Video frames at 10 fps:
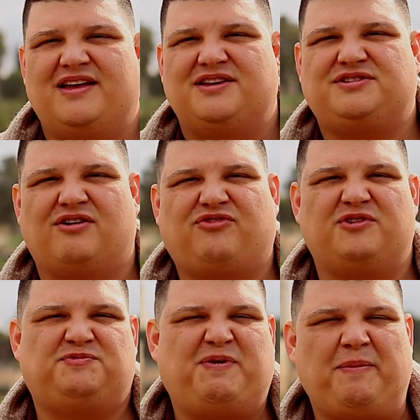So
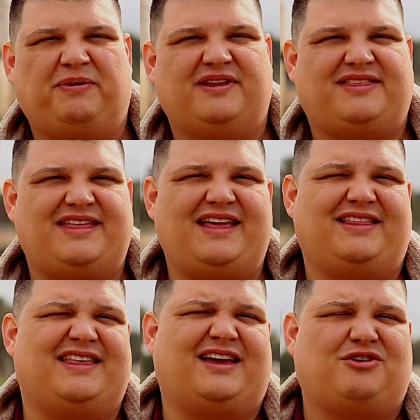for people to
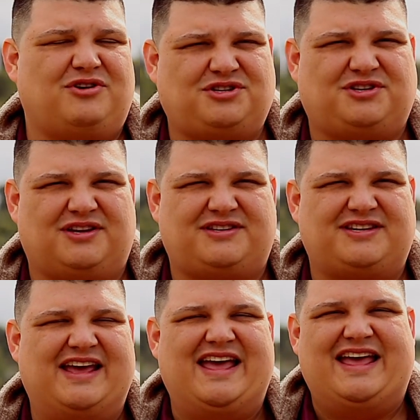think that
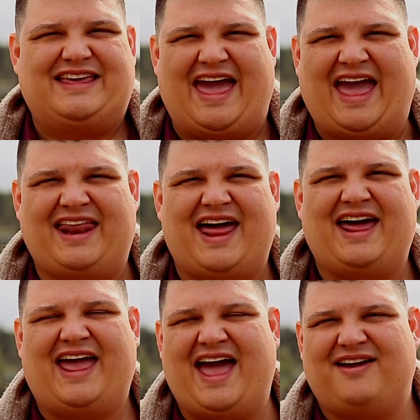Christians
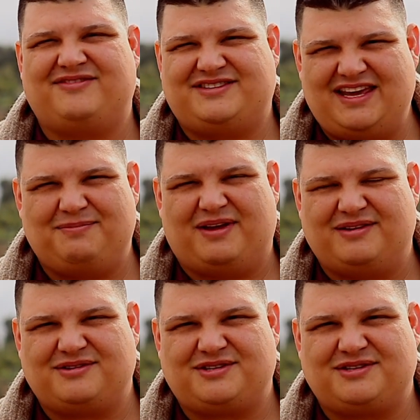cannot have
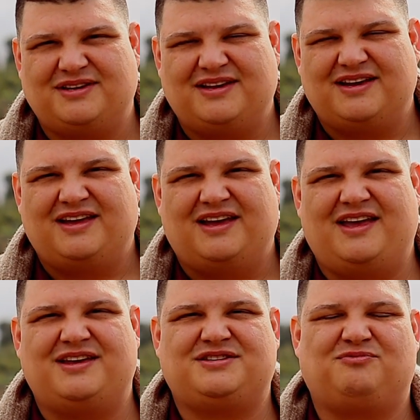demons
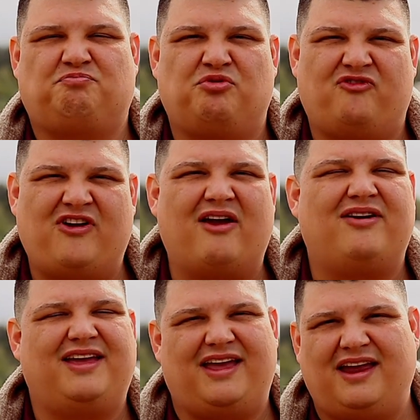is
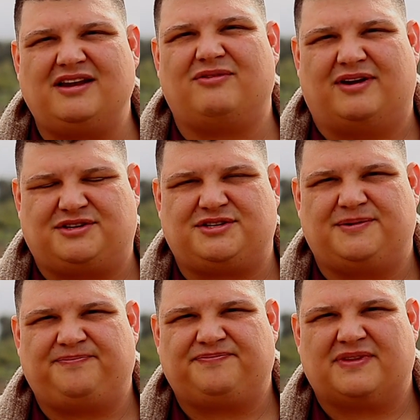very ignorant.
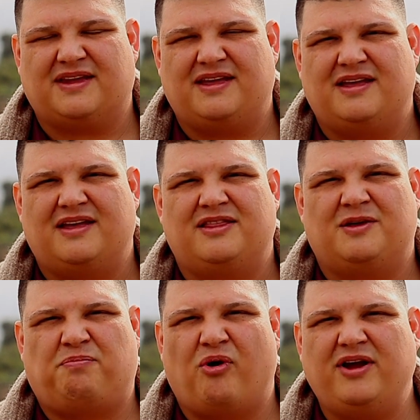
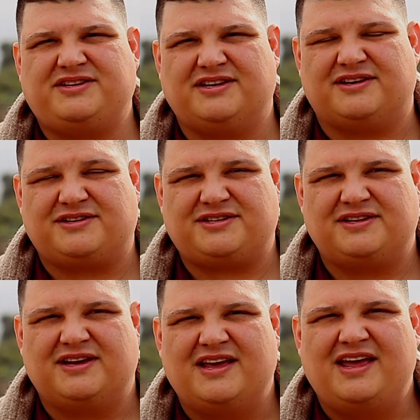The point
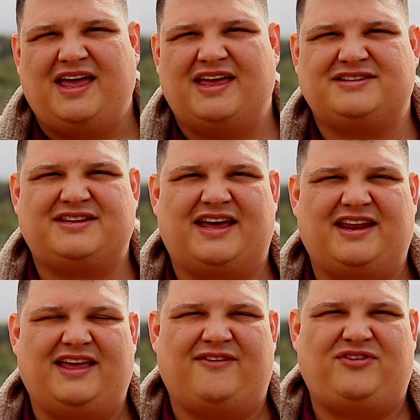is that
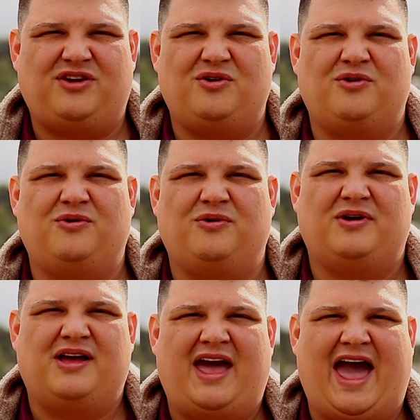if you
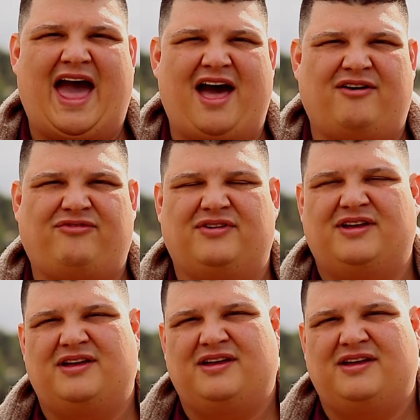have